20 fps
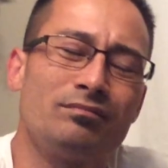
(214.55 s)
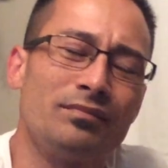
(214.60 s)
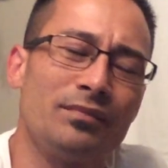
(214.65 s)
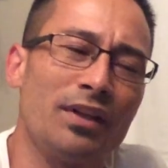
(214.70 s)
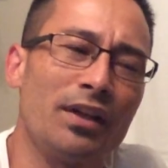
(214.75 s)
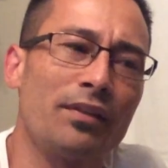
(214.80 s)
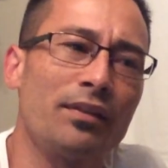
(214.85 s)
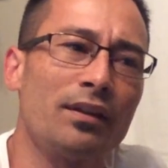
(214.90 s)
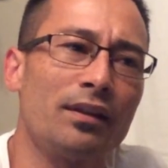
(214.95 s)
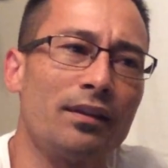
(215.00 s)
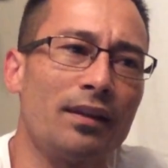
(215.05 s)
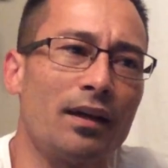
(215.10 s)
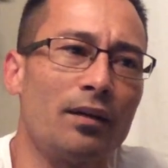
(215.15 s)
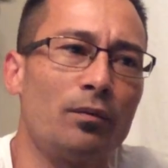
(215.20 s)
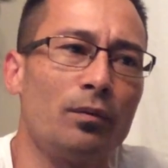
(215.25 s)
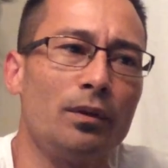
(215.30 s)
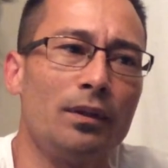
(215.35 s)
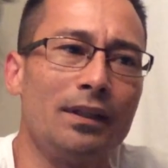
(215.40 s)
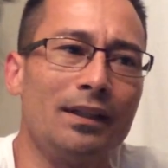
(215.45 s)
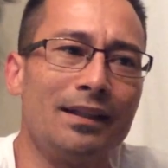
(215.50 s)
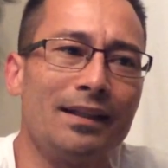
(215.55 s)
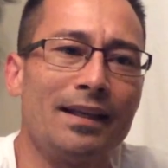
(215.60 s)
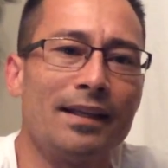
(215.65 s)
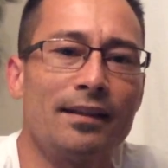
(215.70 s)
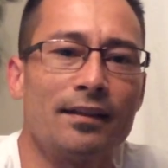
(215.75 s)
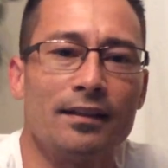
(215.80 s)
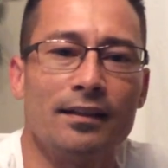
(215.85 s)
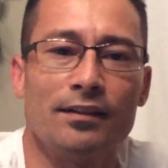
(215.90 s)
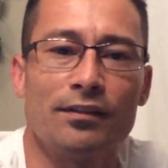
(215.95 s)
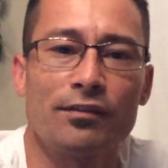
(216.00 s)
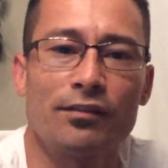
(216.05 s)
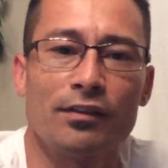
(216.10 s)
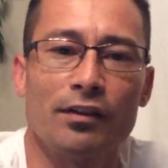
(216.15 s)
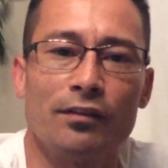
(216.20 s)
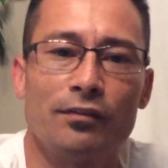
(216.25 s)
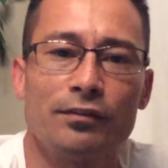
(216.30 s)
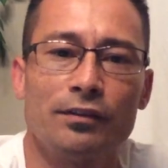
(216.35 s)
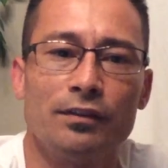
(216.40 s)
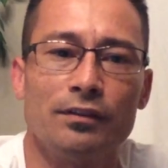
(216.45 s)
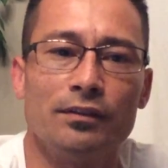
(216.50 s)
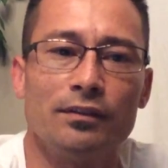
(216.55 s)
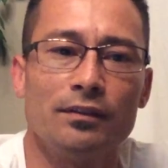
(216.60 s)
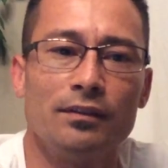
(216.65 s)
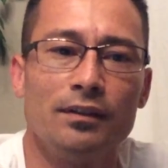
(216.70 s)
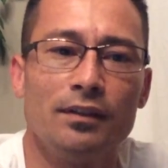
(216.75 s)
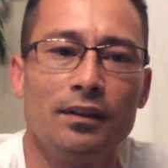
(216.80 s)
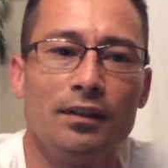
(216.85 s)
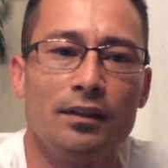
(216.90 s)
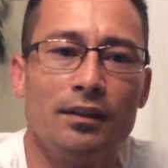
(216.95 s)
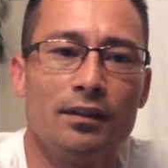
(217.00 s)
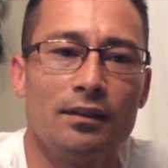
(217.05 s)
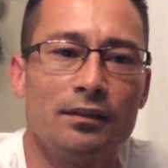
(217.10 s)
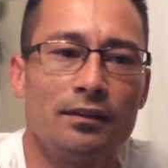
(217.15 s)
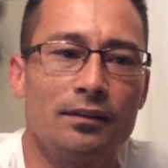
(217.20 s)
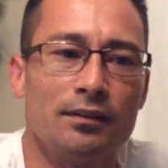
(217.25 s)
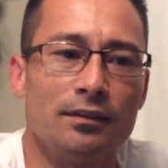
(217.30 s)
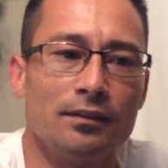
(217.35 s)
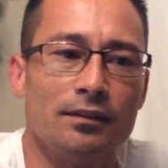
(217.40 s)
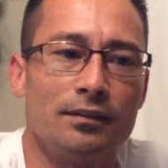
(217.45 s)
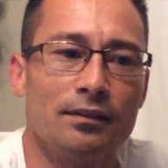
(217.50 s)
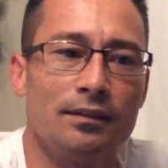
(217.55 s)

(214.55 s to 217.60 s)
nothing that really lent itself to